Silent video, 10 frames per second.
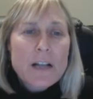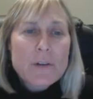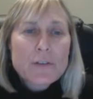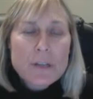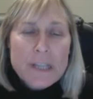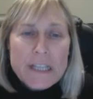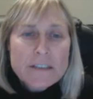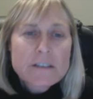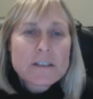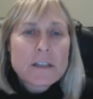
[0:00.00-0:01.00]

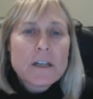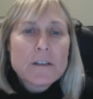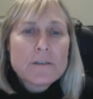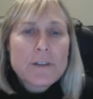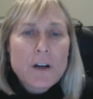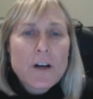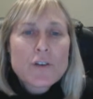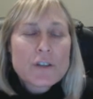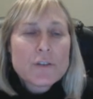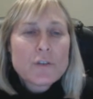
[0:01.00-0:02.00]
list of
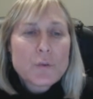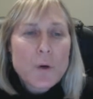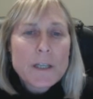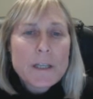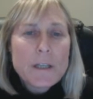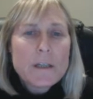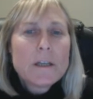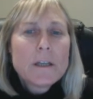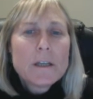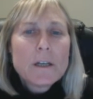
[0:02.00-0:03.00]
120
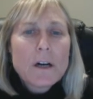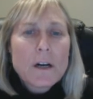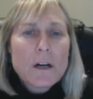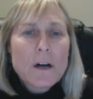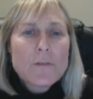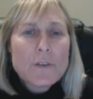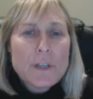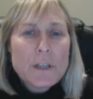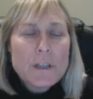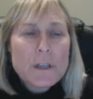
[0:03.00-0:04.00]
of
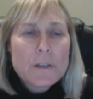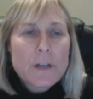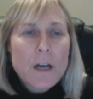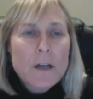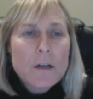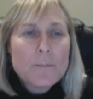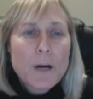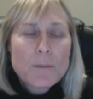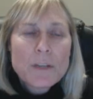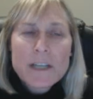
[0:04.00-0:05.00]
the
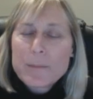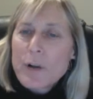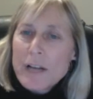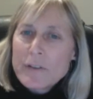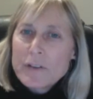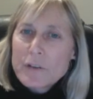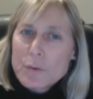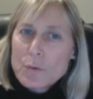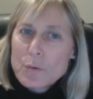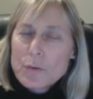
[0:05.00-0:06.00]
public and private
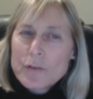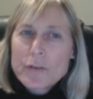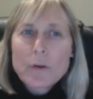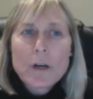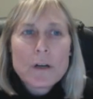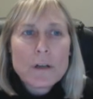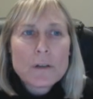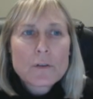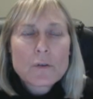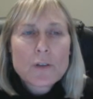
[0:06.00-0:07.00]
schools
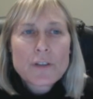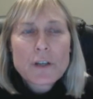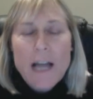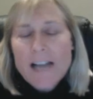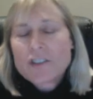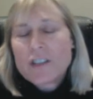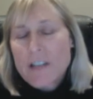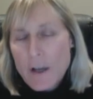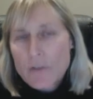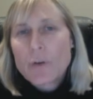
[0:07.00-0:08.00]
across the, actually they
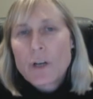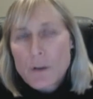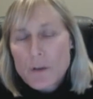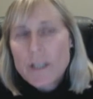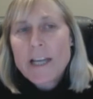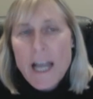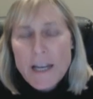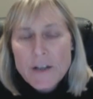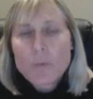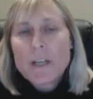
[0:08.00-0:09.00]
also included
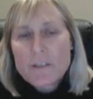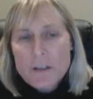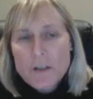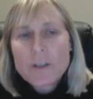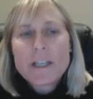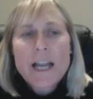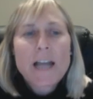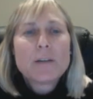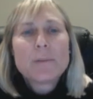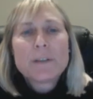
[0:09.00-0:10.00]
Canada. We excluded
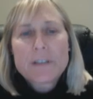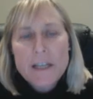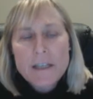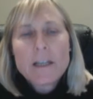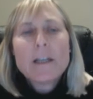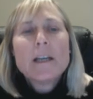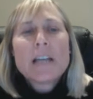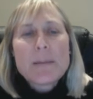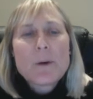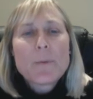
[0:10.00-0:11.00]
Canada, but they
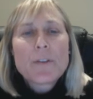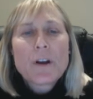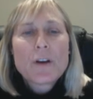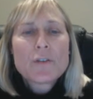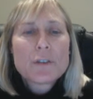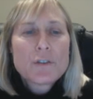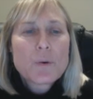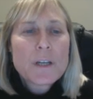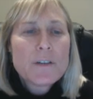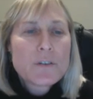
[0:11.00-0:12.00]
came up with
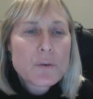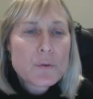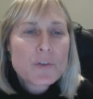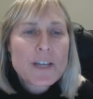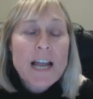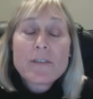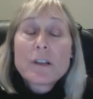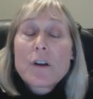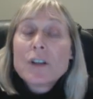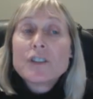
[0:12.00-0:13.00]
120 schools that have the
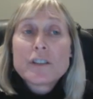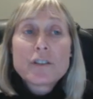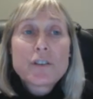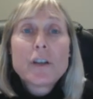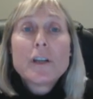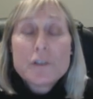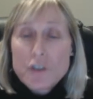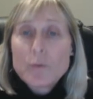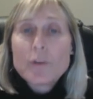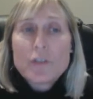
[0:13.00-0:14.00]
largest
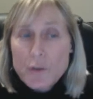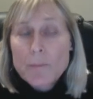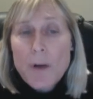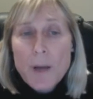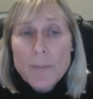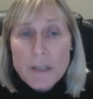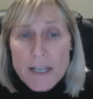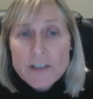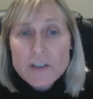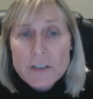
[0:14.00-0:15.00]
Jewish student
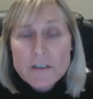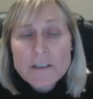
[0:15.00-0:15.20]
populations, and we